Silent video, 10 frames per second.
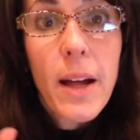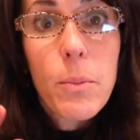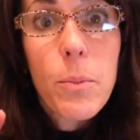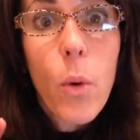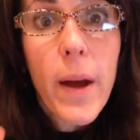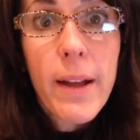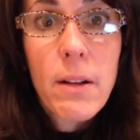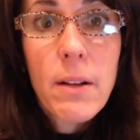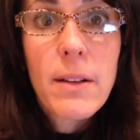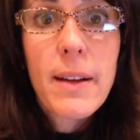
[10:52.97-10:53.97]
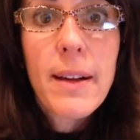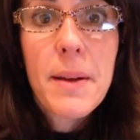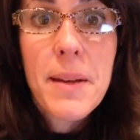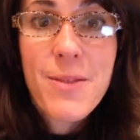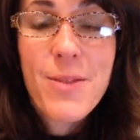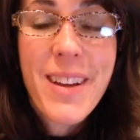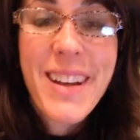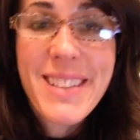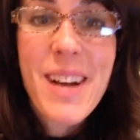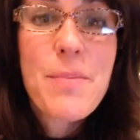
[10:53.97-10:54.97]
Boyle
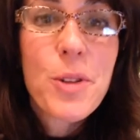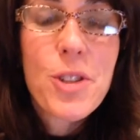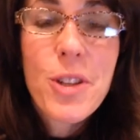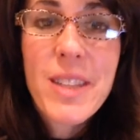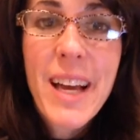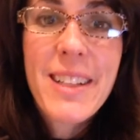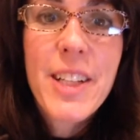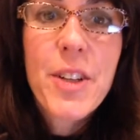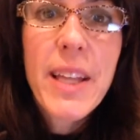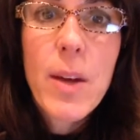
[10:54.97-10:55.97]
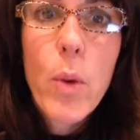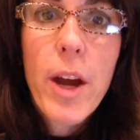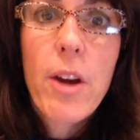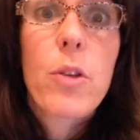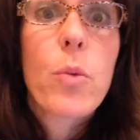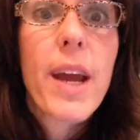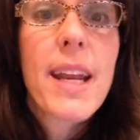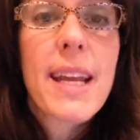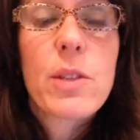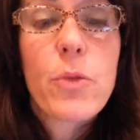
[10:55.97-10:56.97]
example shows that clearly, where the
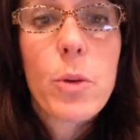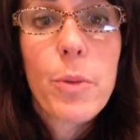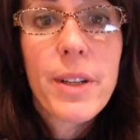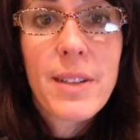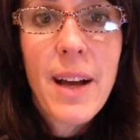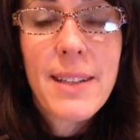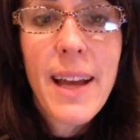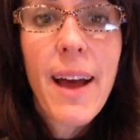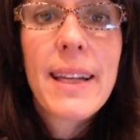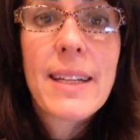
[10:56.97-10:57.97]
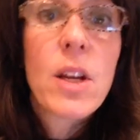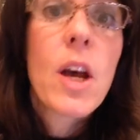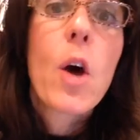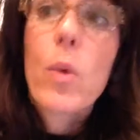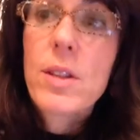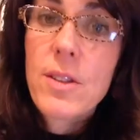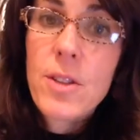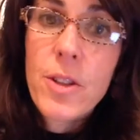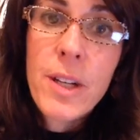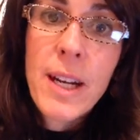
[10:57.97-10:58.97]
ratings for Britain's Got Talent was a
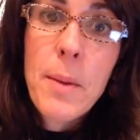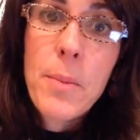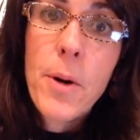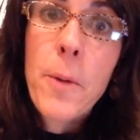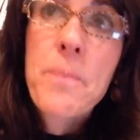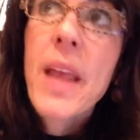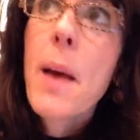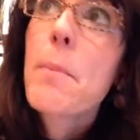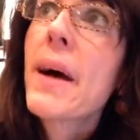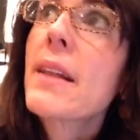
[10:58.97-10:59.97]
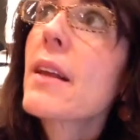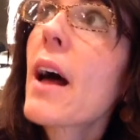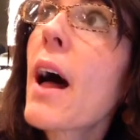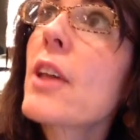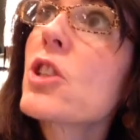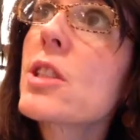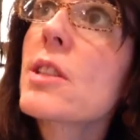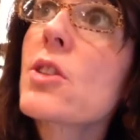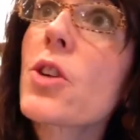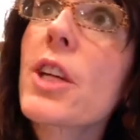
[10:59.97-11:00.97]
certain number, but just
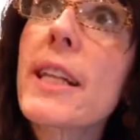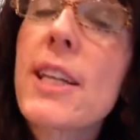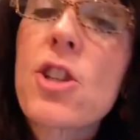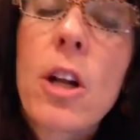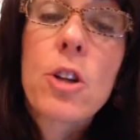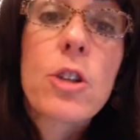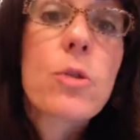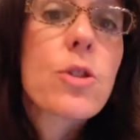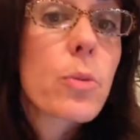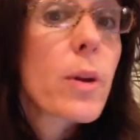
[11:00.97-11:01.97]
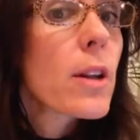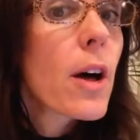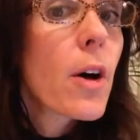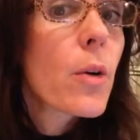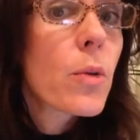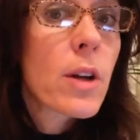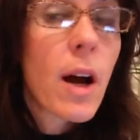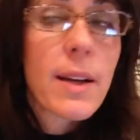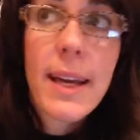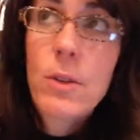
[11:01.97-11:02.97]
the circulation YouTube alone,
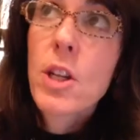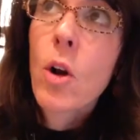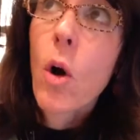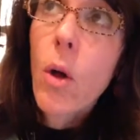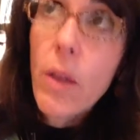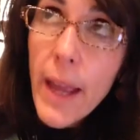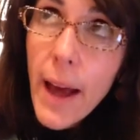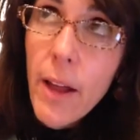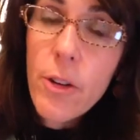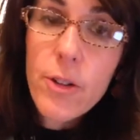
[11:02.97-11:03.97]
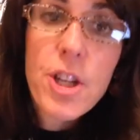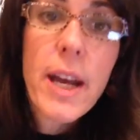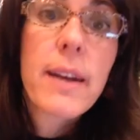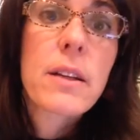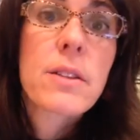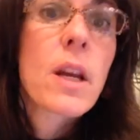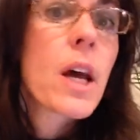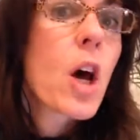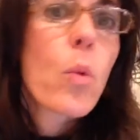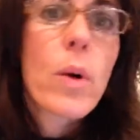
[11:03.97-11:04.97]
not counting all the other channels,
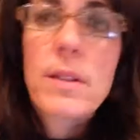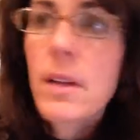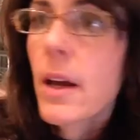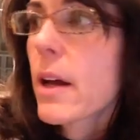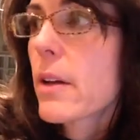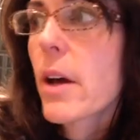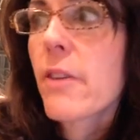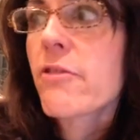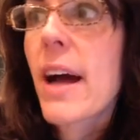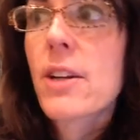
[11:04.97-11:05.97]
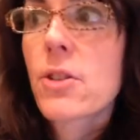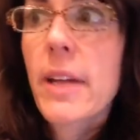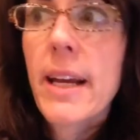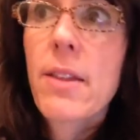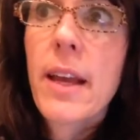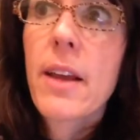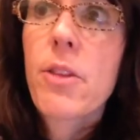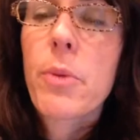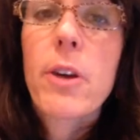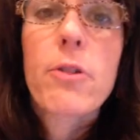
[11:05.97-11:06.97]
was a factor, like I think a
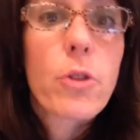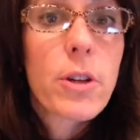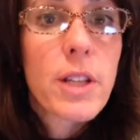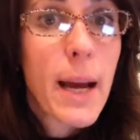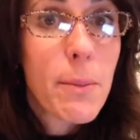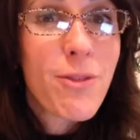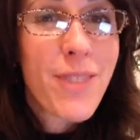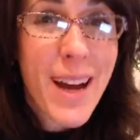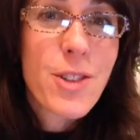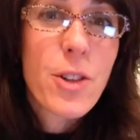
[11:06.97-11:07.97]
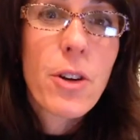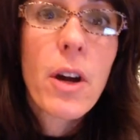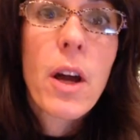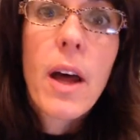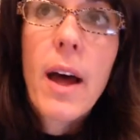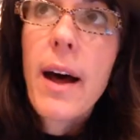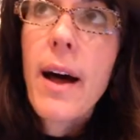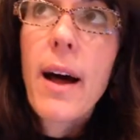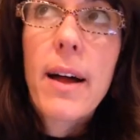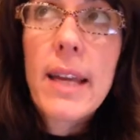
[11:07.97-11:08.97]
3 or 4 time factor
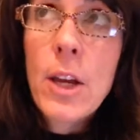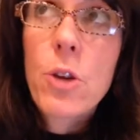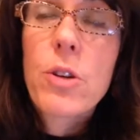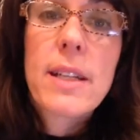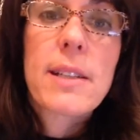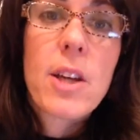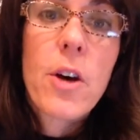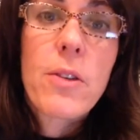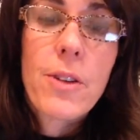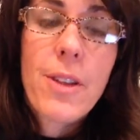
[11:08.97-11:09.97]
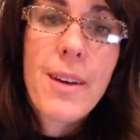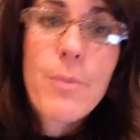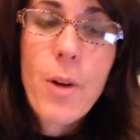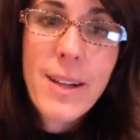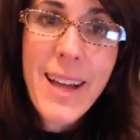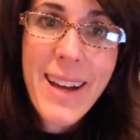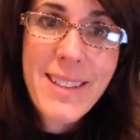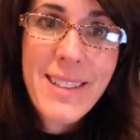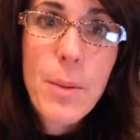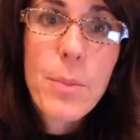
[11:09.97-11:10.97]
increase over the
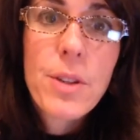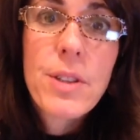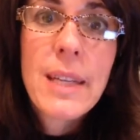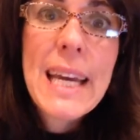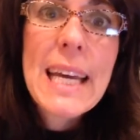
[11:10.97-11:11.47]
broadcast numbers.